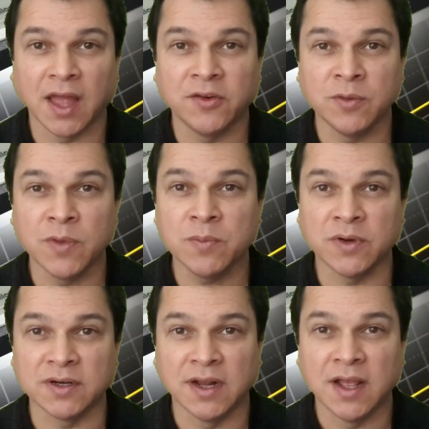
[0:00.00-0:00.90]
And
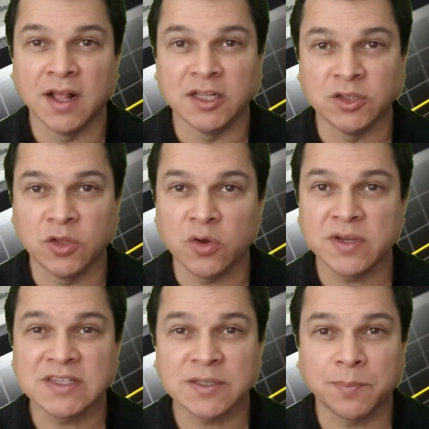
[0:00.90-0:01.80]
remember,
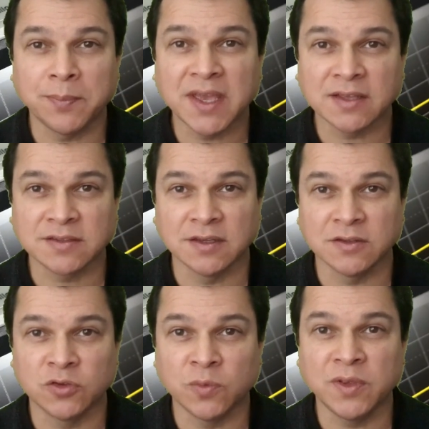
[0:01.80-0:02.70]
don't expect
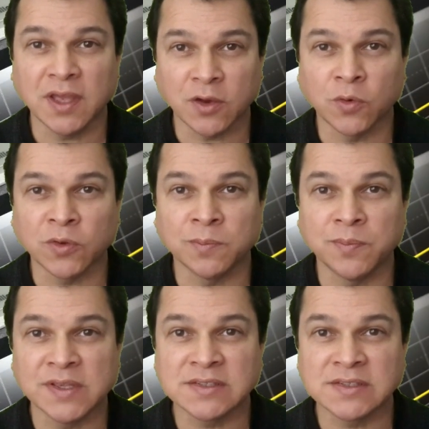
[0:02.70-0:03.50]
to be a good